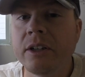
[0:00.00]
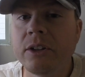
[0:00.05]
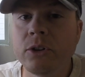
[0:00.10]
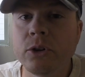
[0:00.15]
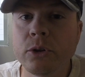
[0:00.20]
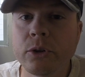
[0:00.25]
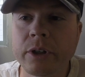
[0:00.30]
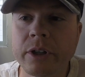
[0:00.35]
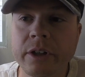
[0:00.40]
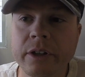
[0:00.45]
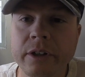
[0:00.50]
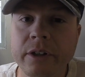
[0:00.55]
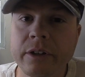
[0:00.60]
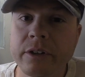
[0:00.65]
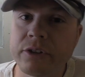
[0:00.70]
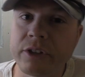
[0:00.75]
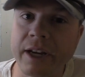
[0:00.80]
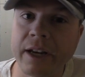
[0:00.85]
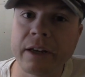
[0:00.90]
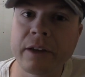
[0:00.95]
you
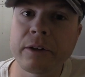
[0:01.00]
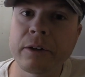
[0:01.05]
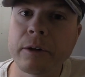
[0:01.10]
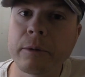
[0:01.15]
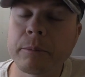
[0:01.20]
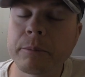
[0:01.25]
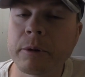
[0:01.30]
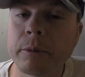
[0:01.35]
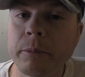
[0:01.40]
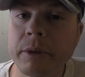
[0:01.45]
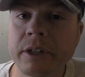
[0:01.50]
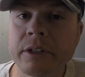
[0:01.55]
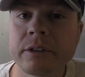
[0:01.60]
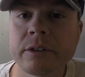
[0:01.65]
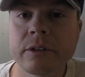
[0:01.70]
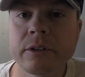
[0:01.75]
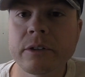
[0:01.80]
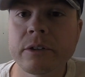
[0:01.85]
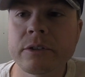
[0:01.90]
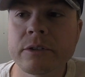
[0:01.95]
can jack it up, but make
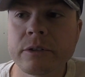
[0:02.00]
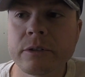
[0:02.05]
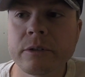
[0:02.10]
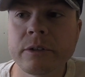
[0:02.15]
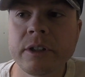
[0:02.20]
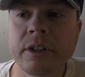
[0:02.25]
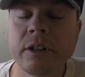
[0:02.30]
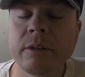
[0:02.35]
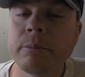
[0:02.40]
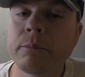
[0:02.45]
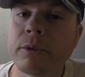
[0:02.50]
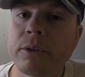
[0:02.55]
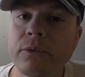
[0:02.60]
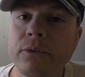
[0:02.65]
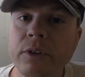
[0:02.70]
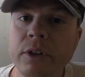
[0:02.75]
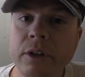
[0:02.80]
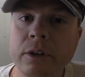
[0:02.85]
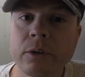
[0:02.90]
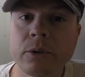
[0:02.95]
sure that you keep the
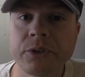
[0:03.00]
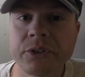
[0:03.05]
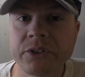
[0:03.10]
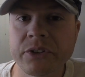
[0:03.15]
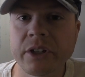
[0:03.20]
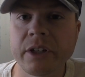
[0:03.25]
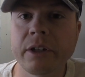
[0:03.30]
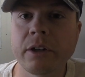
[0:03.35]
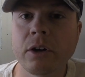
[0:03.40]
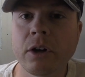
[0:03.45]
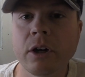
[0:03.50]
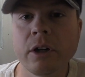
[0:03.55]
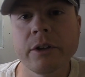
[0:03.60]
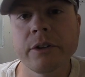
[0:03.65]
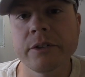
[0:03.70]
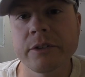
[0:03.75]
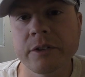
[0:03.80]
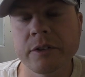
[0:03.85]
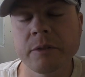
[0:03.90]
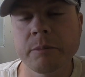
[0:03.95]
vehicle setting
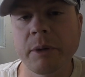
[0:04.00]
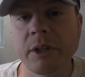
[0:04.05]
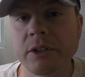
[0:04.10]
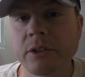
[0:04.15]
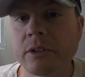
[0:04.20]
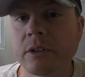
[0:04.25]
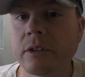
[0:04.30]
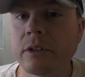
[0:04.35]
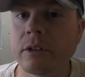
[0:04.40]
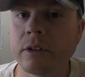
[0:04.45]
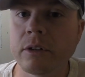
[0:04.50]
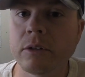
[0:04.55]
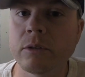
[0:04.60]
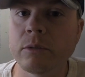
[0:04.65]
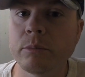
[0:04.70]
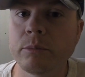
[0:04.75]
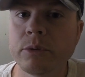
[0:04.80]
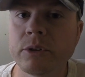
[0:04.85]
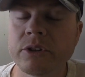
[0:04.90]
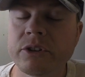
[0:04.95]
on the suspension.
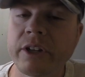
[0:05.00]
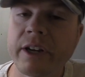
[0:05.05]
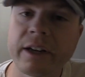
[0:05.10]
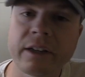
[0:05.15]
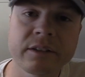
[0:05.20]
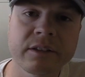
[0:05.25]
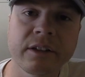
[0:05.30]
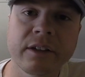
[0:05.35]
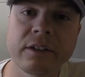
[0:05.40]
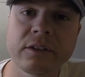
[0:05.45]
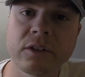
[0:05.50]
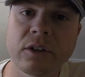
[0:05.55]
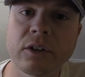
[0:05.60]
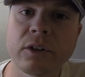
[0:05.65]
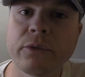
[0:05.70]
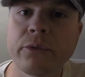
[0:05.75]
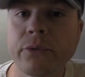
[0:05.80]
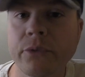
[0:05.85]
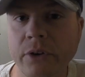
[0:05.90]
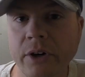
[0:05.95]
Don't put jack stands
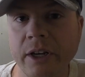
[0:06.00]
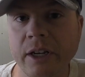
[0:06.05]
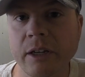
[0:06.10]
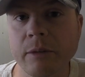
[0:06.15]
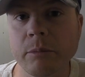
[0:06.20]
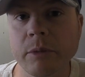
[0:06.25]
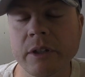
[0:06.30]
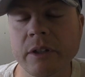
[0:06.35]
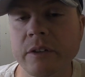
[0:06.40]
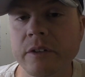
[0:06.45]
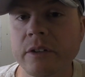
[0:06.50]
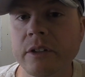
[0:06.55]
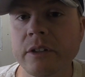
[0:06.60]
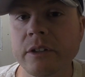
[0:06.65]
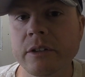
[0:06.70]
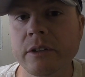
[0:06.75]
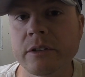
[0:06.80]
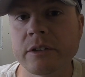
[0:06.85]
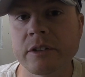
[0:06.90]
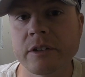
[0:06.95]
on the frame, because
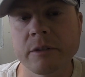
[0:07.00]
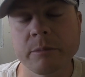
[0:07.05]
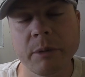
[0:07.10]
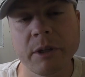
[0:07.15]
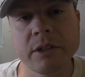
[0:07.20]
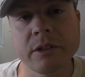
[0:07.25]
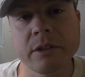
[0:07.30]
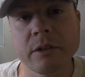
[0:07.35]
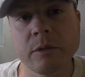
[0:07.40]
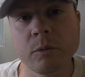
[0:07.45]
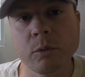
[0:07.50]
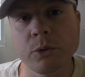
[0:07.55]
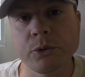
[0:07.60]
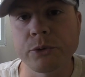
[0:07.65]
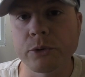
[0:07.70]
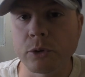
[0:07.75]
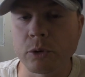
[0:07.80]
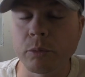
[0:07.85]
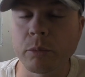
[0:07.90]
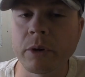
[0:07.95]
then your suspension will
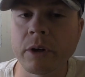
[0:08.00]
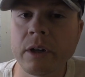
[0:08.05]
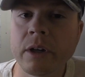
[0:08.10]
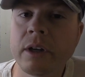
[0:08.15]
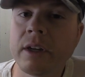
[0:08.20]
droop